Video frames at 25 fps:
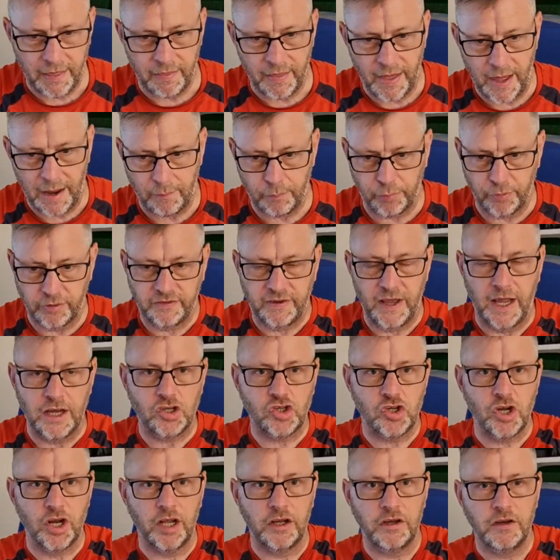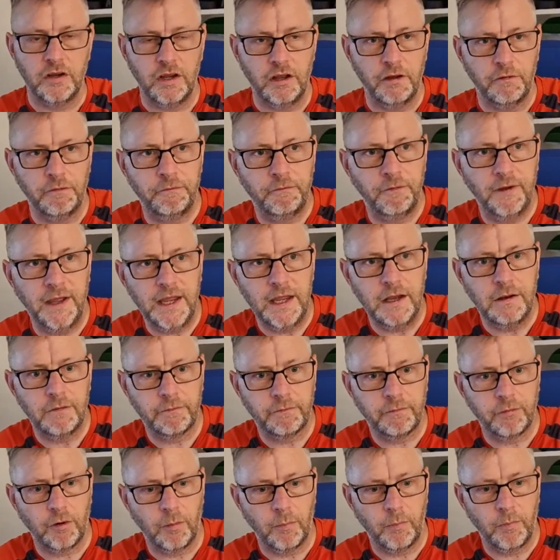that protection under your feet
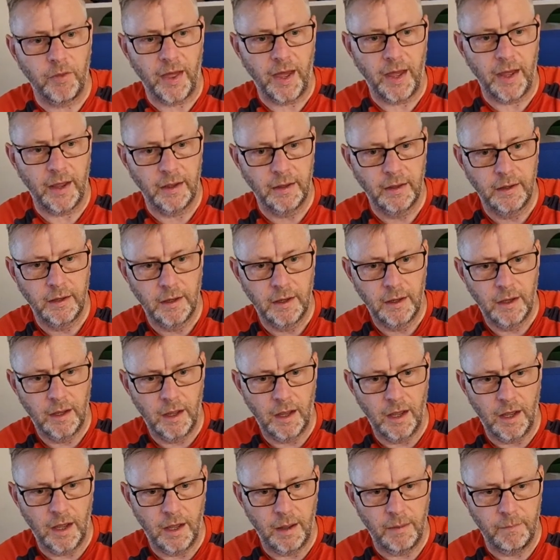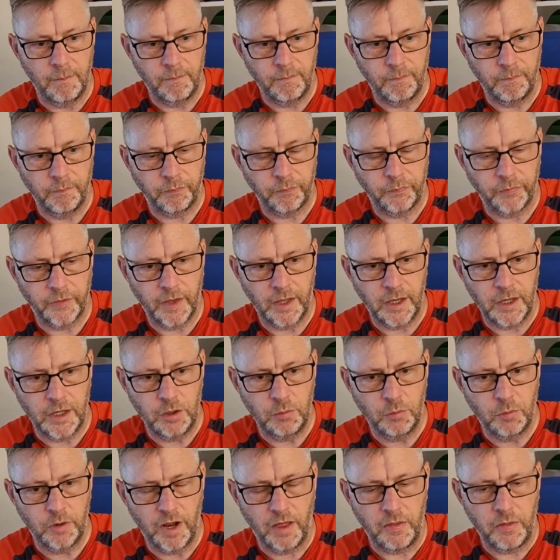from that that you
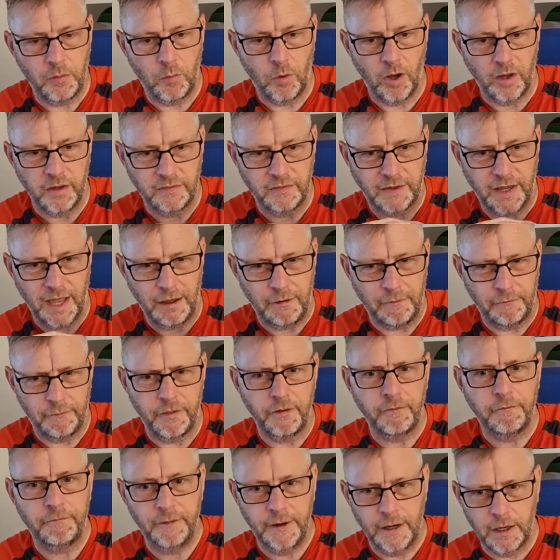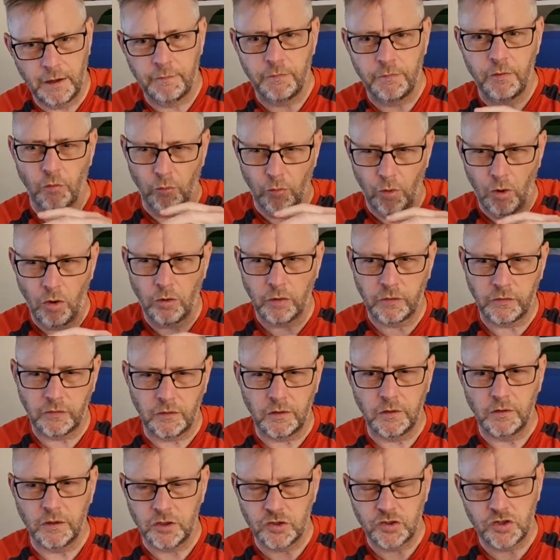would otherwise get the feel of the rocks
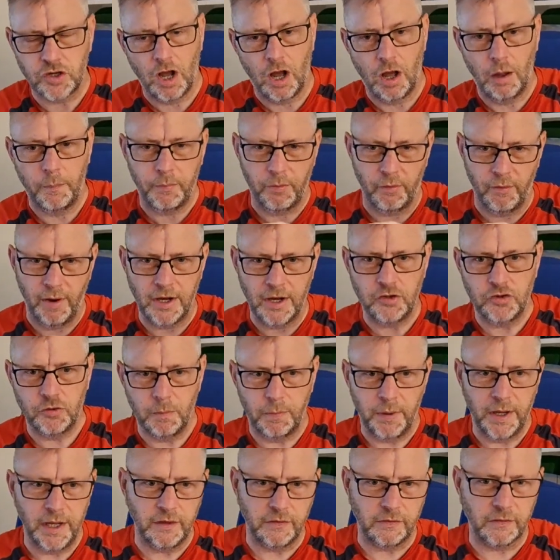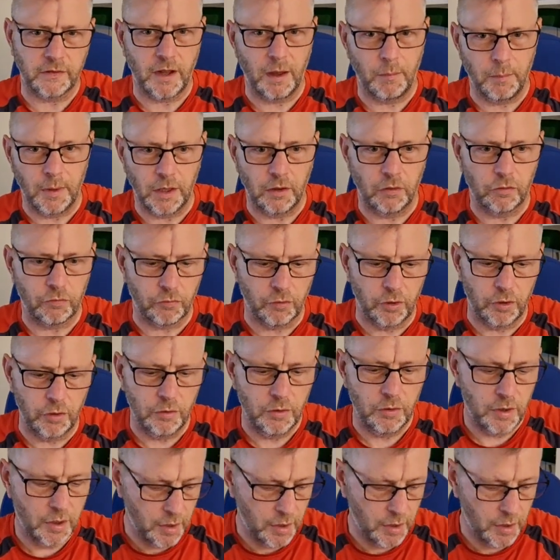and the sharper edge of bits coming through.